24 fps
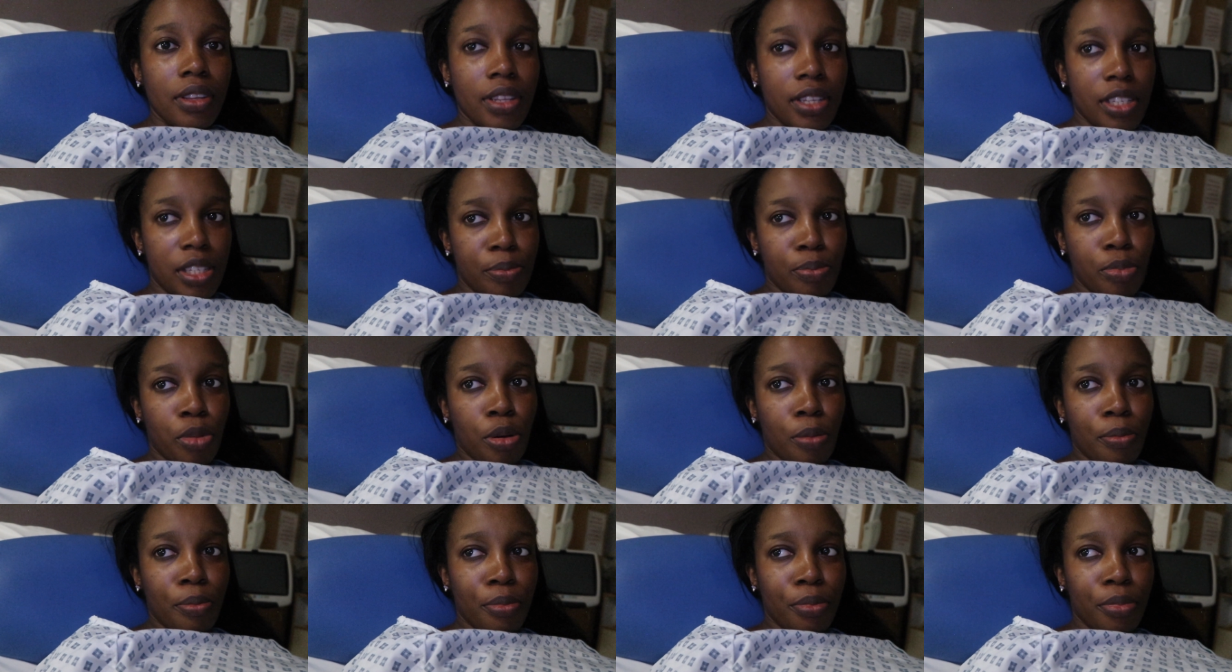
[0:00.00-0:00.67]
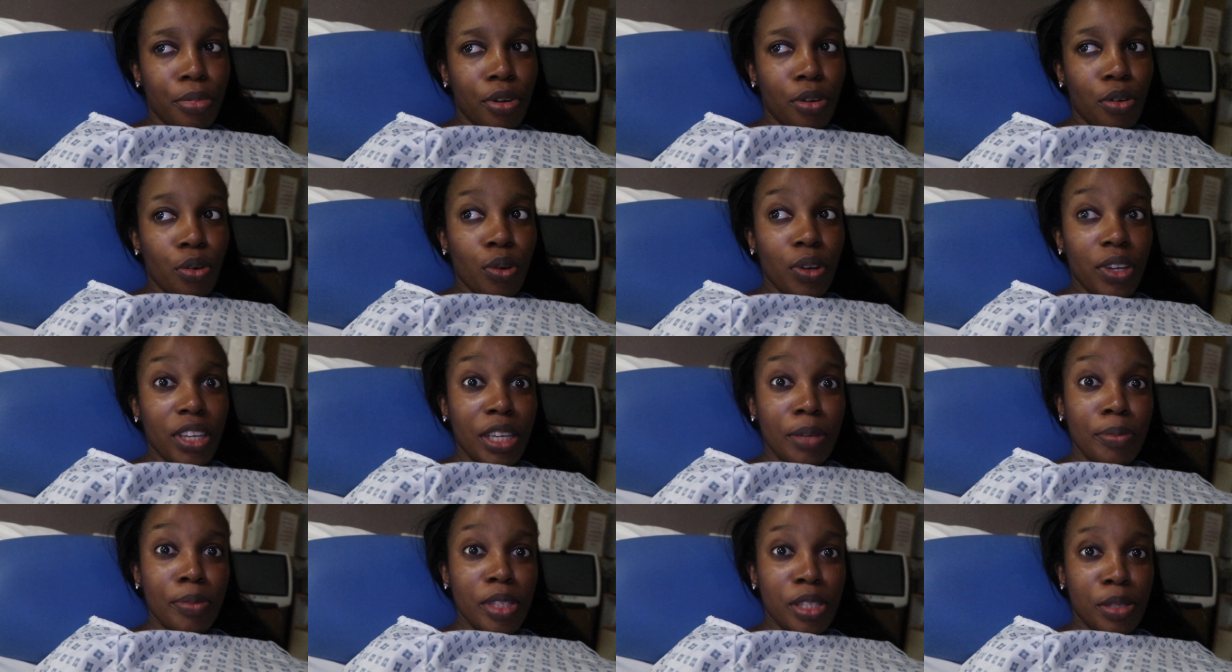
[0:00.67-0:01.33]
this bump or
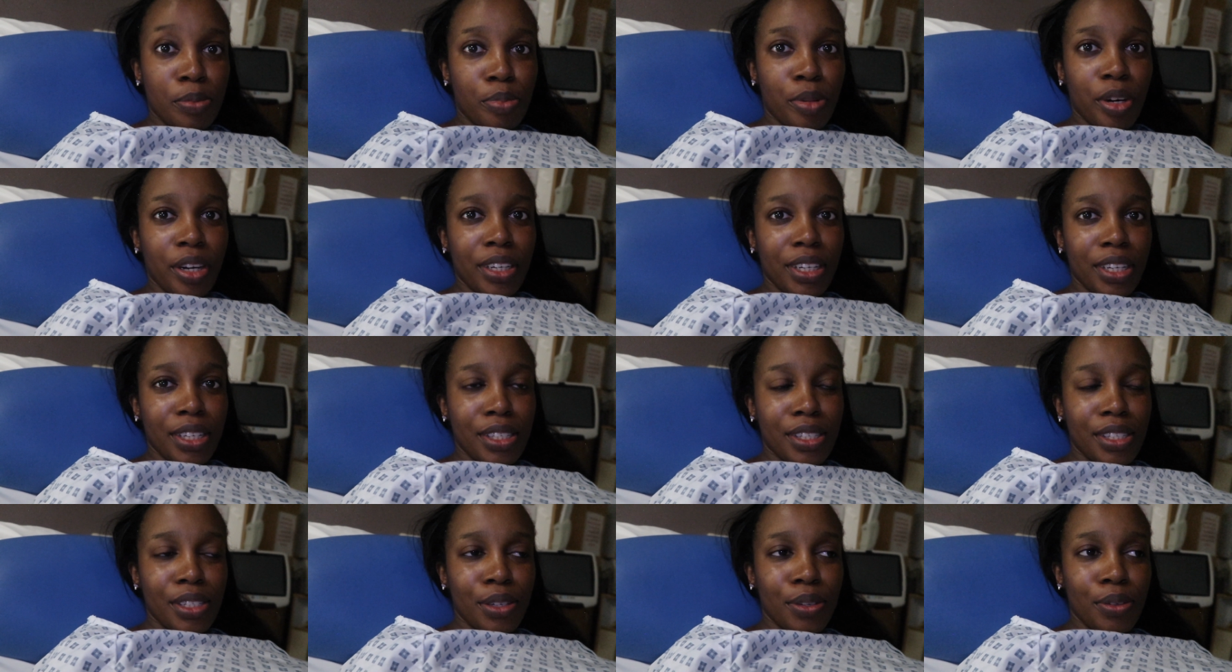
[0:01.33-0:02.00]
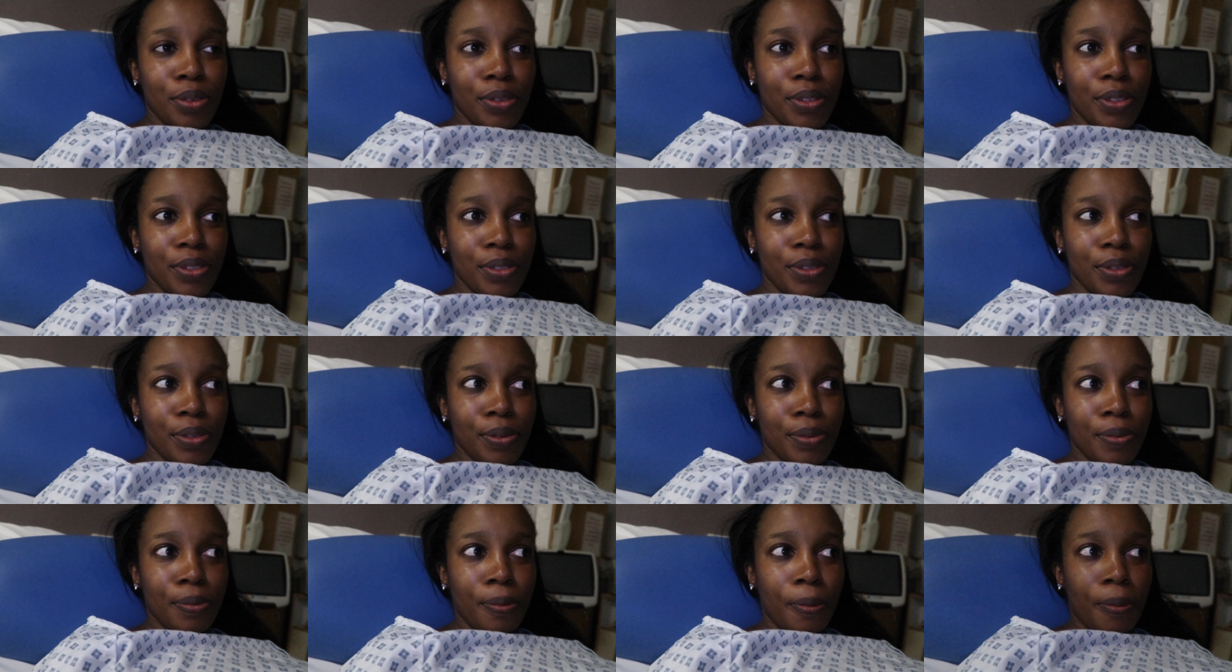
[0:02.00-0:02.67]
keep this pregnancy going
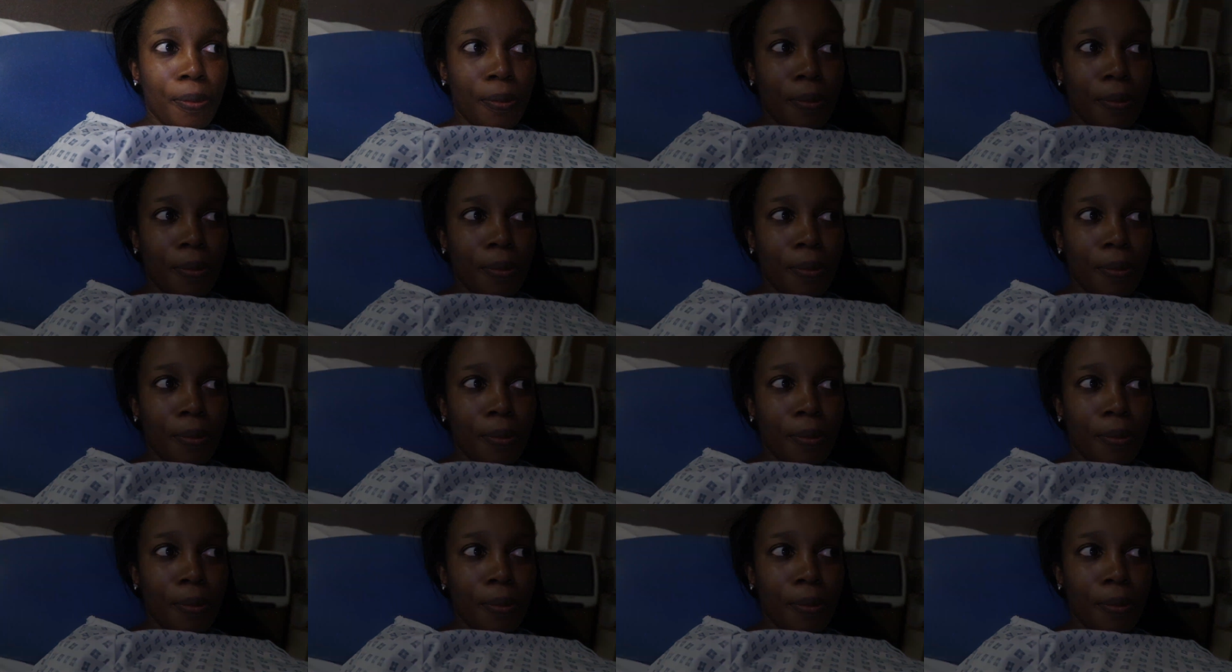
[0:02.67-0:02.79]
so